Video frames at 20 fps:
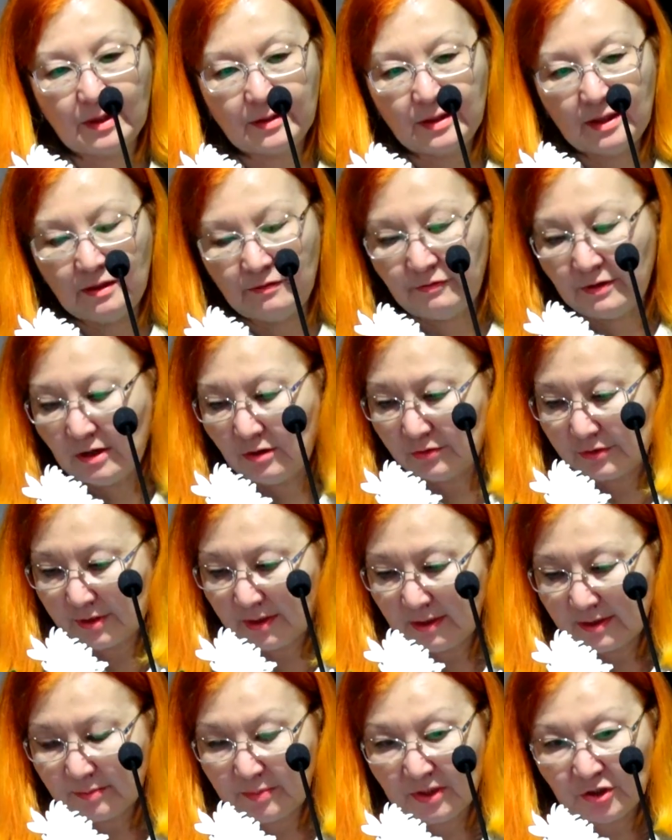they found
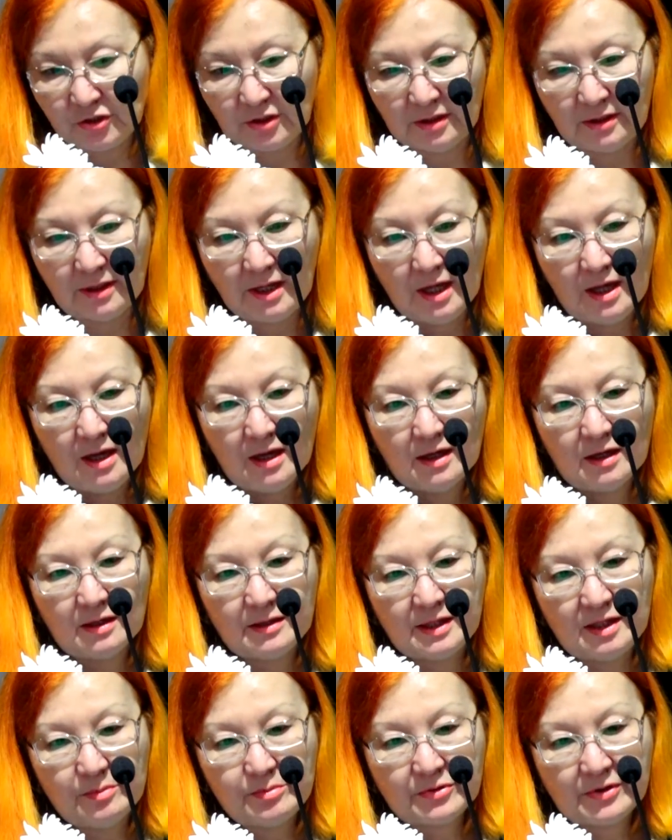especially
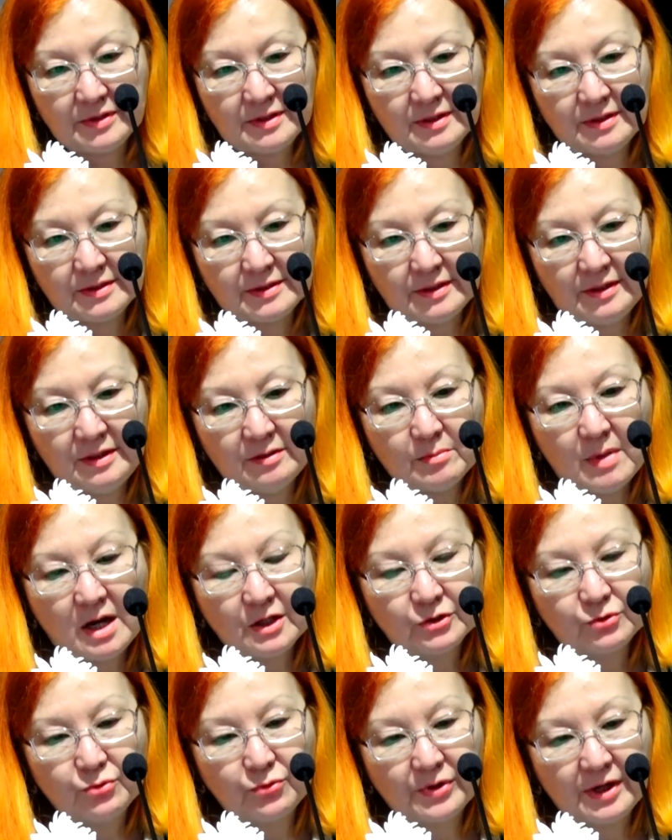their presence in
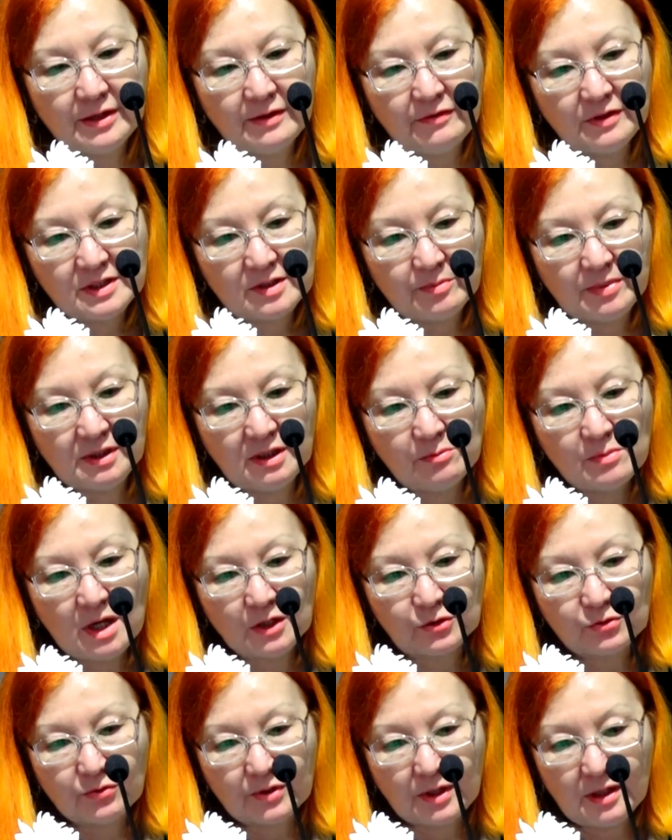Mathura, visible in
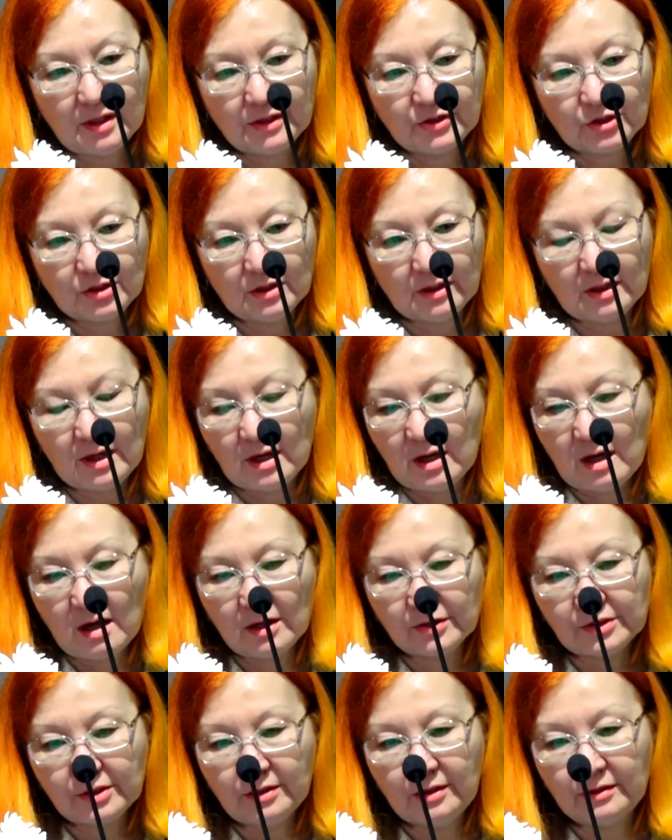Mathura
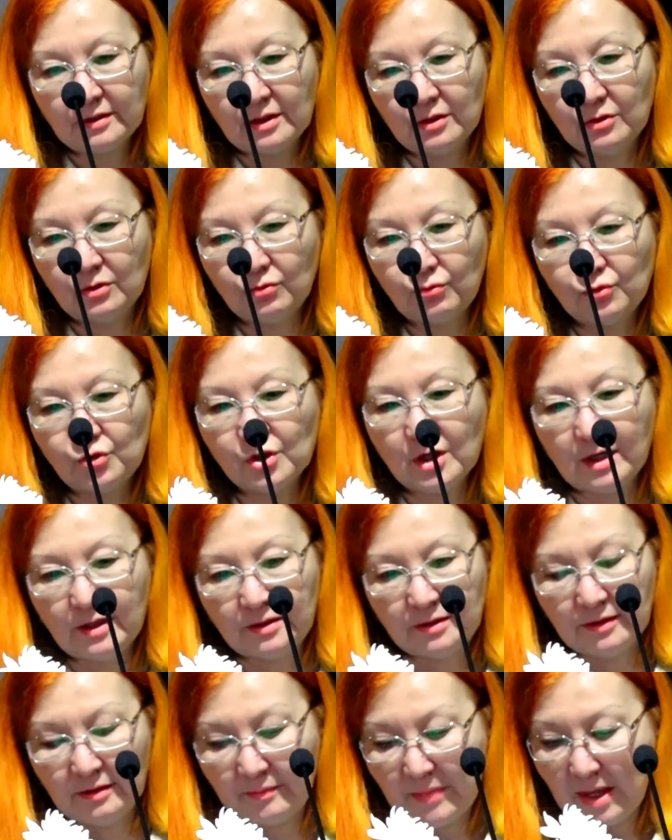art in
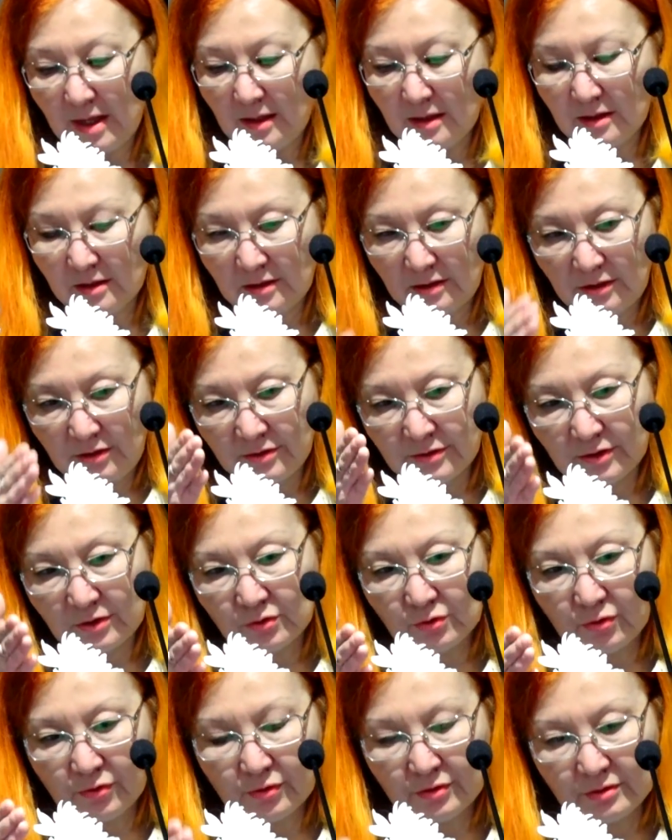Ujjaina, in the
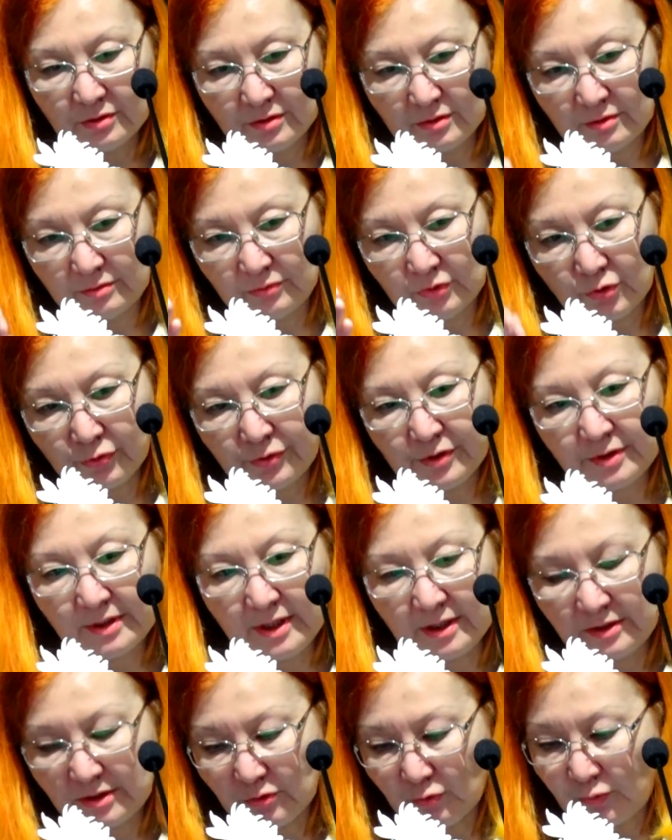northern
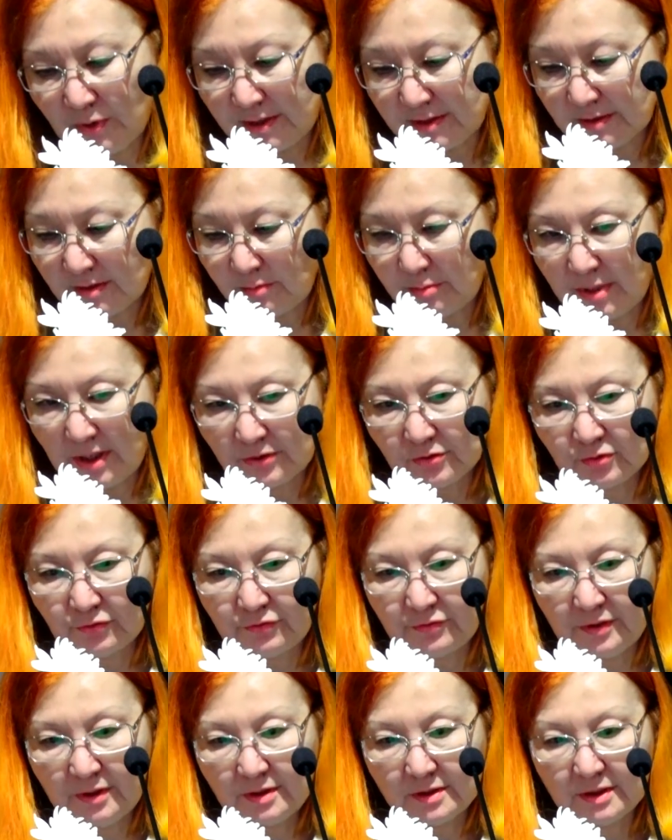and western part of
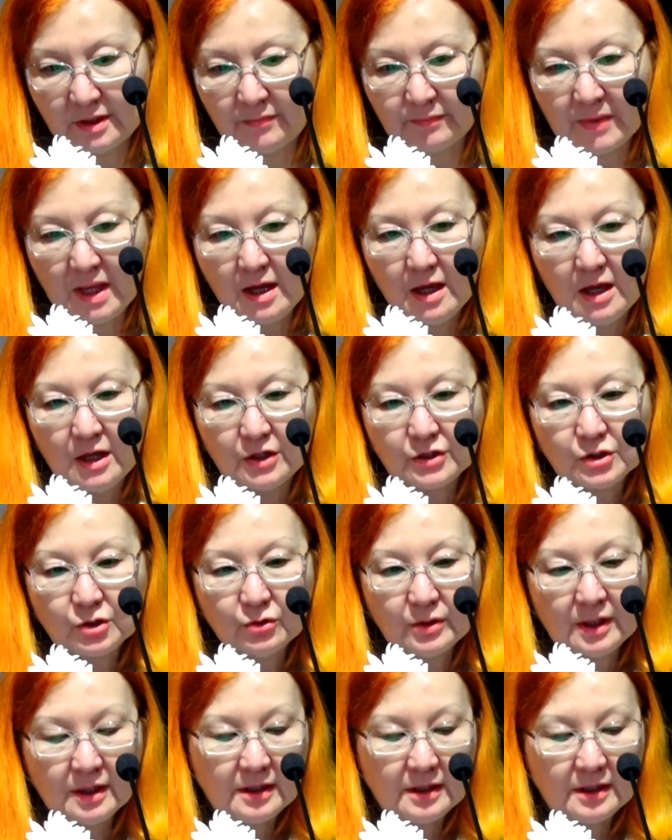India. So